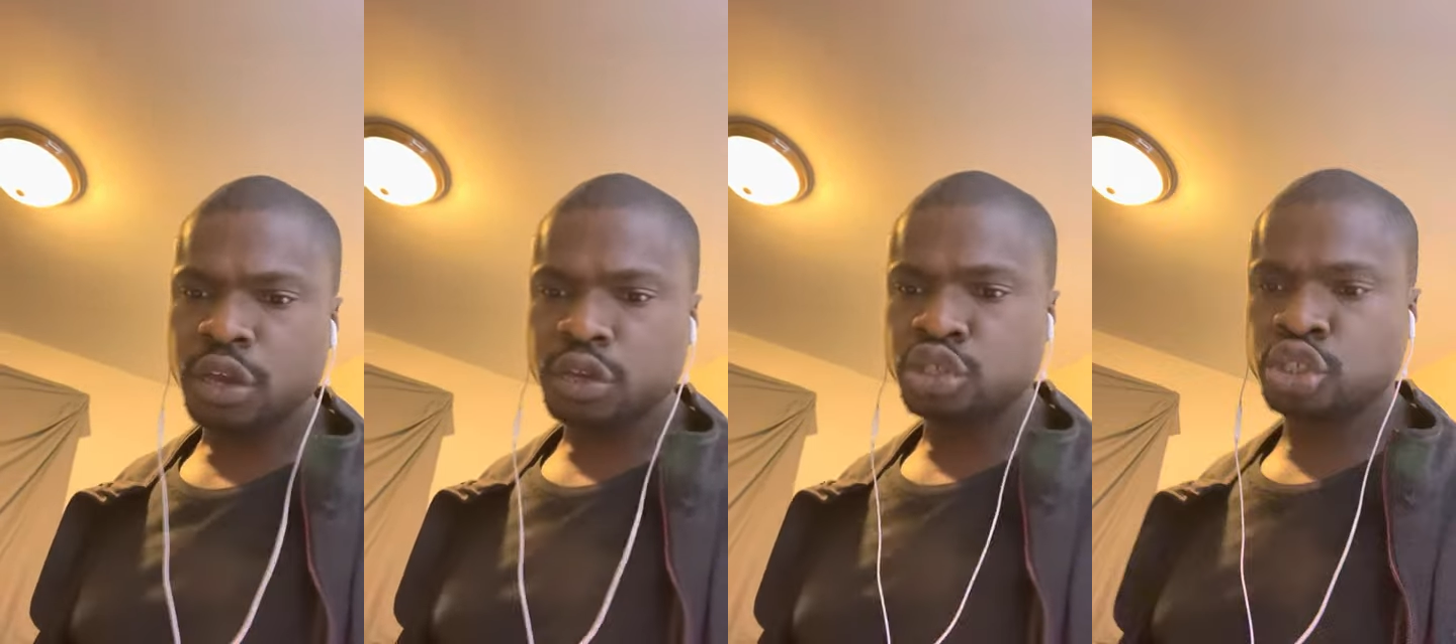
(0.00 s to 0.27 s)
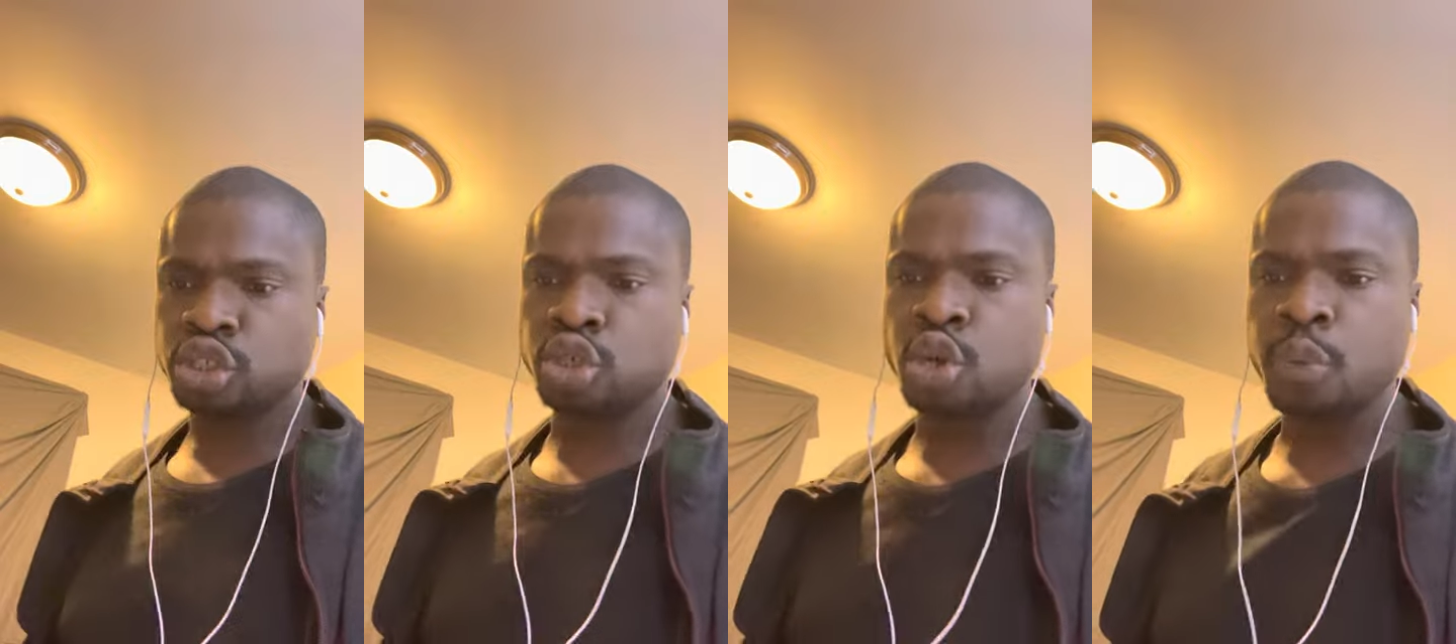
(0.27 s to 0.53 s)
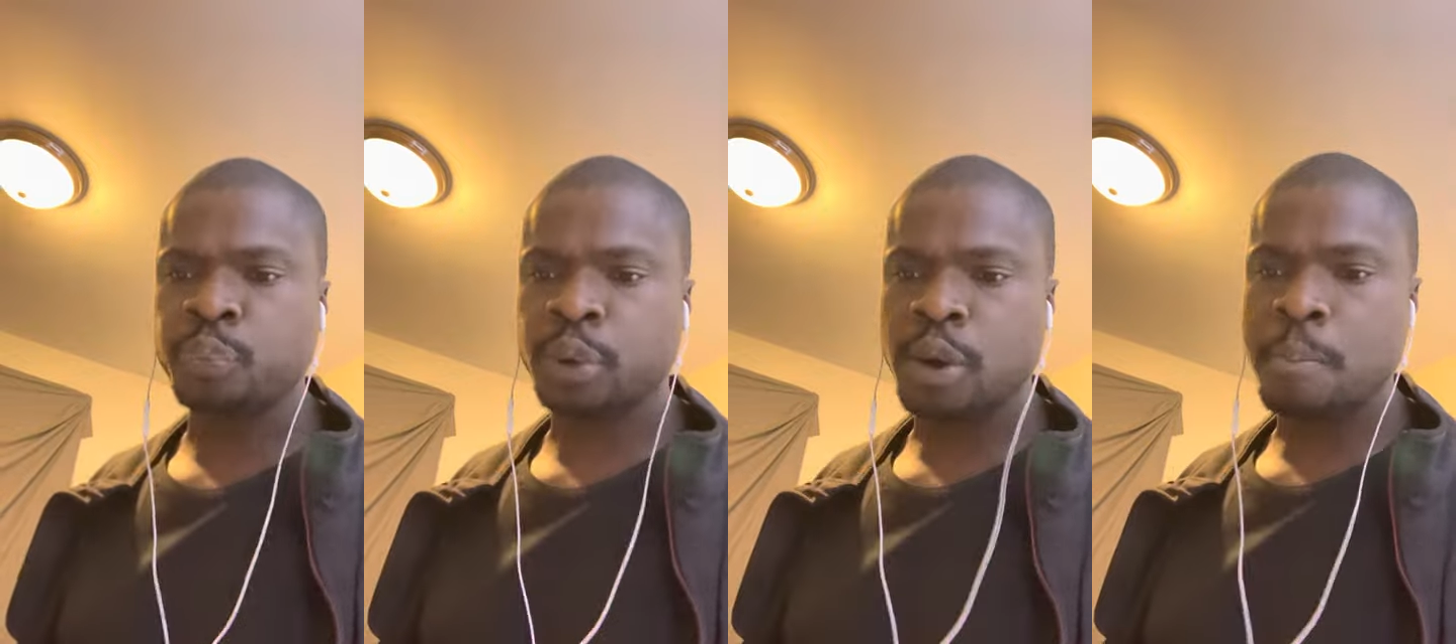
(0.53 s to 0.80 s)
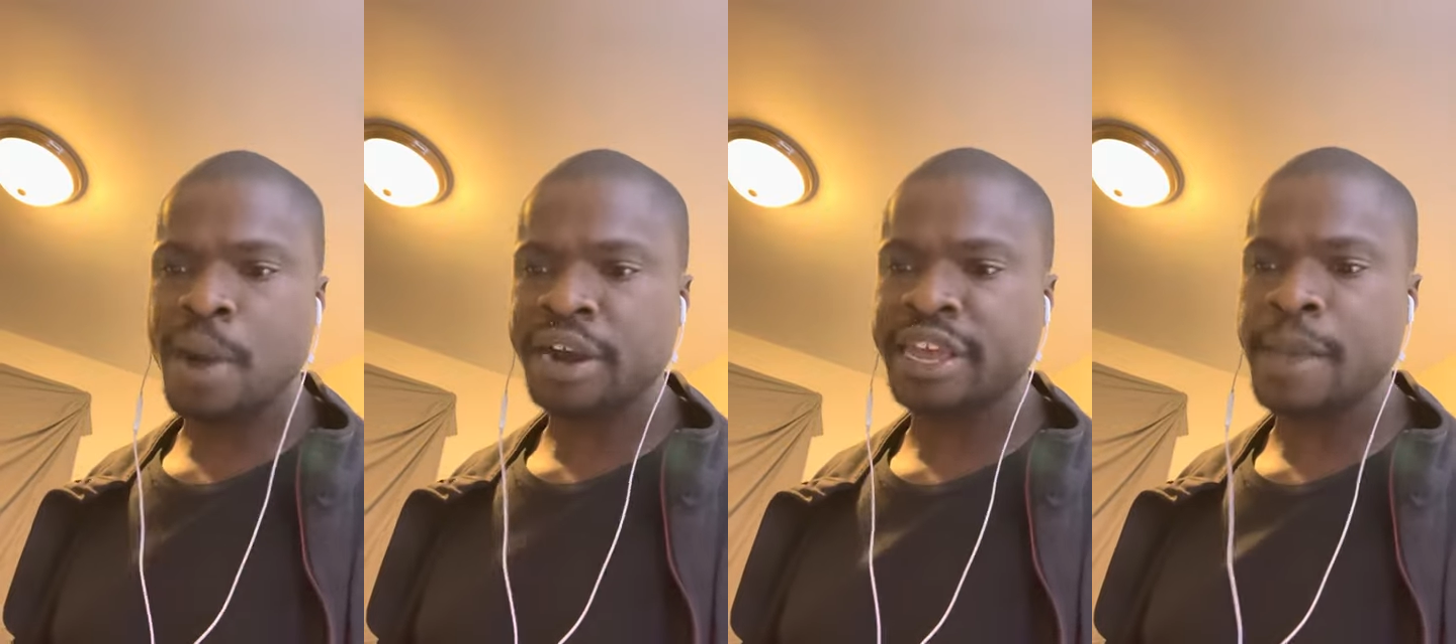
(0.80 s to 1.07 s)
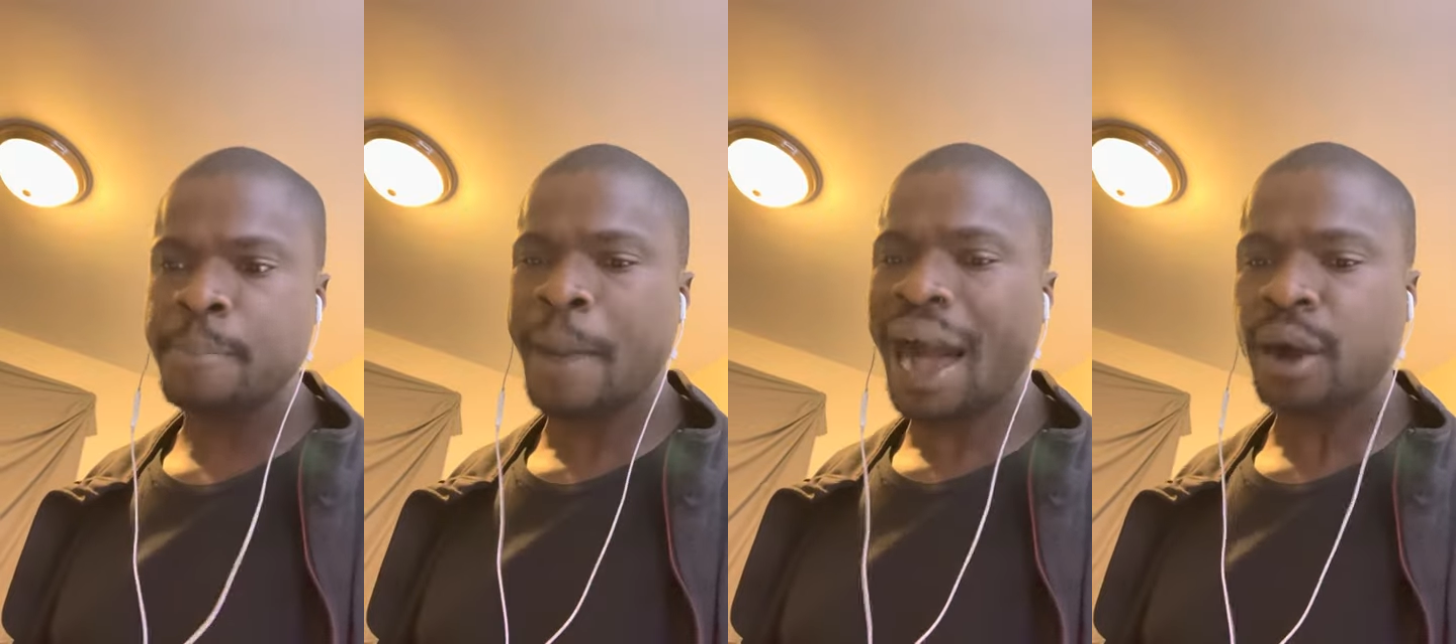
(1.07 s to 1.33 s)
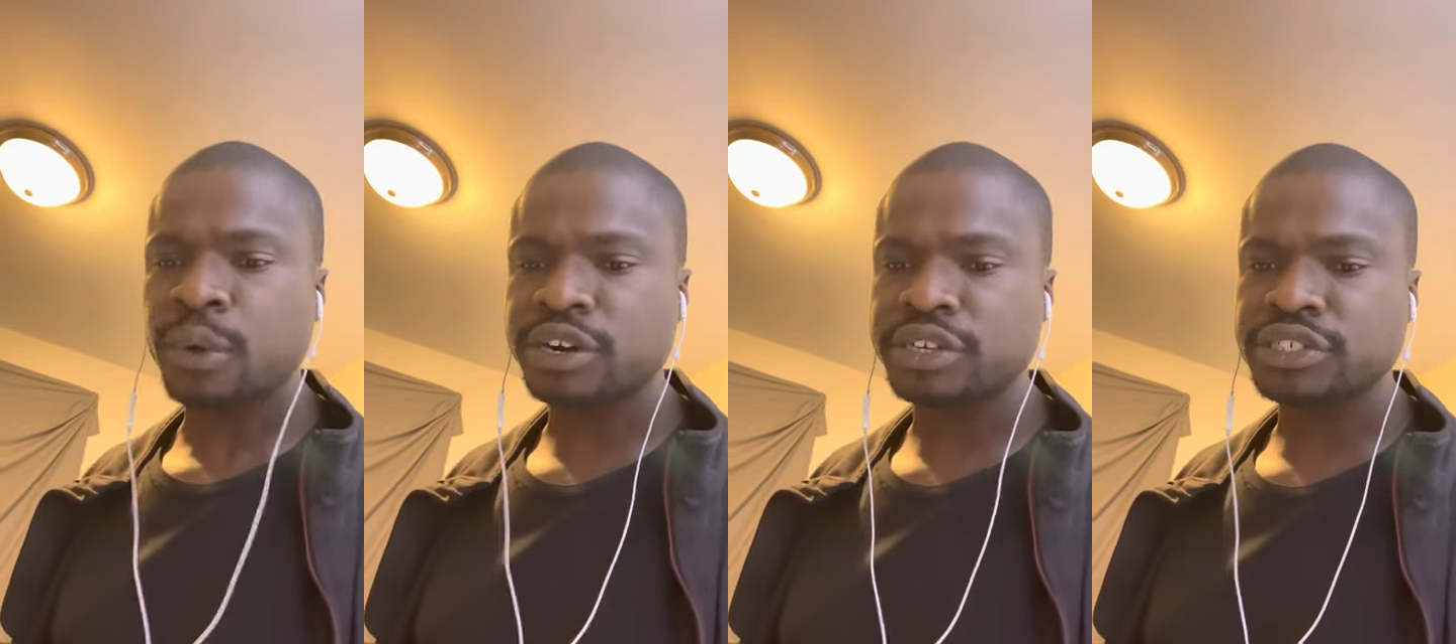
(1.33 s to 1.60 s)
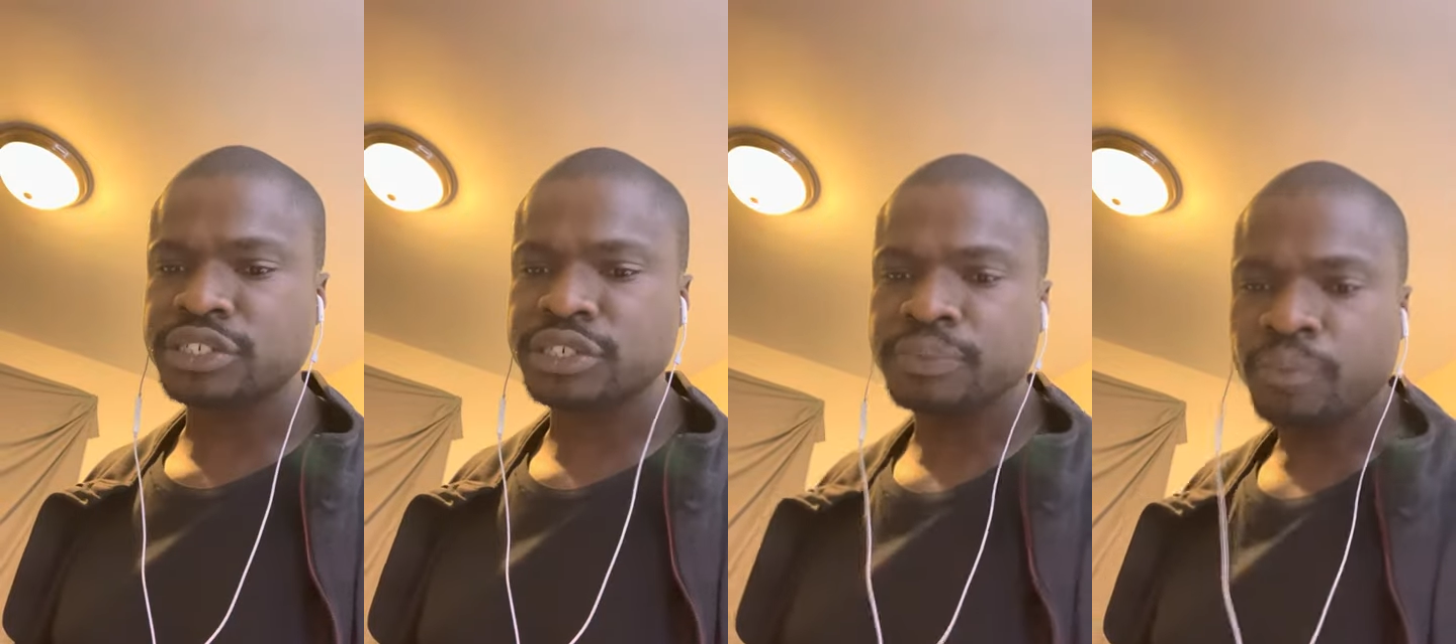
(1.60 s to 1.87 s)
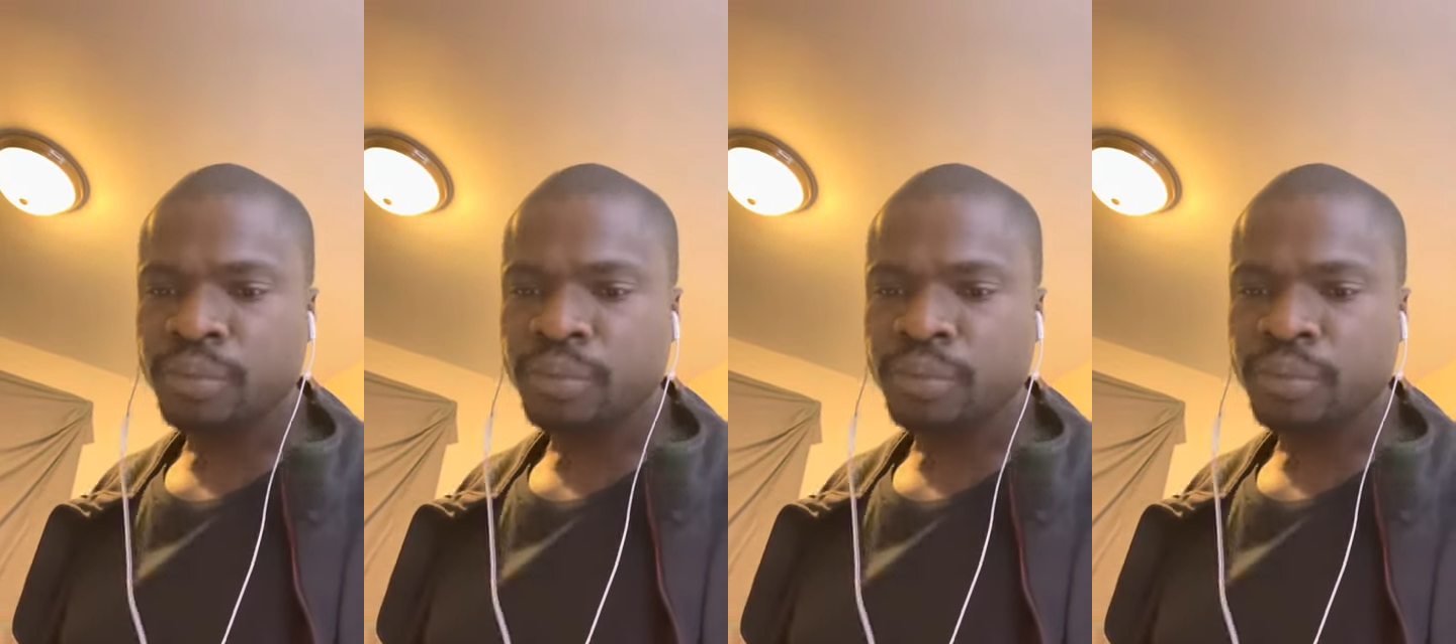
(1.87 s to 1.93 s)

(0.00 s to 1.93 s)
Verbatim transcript: super monkey powers.